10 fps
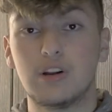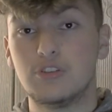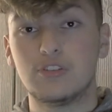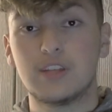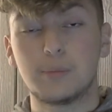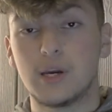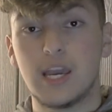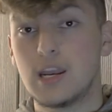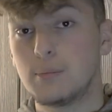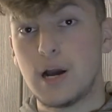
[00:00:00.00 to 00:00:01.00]
should I just take my
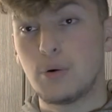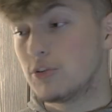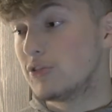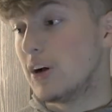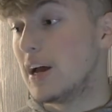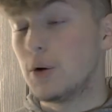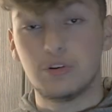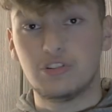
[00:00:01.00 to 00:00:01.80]
Canon PowerShot out,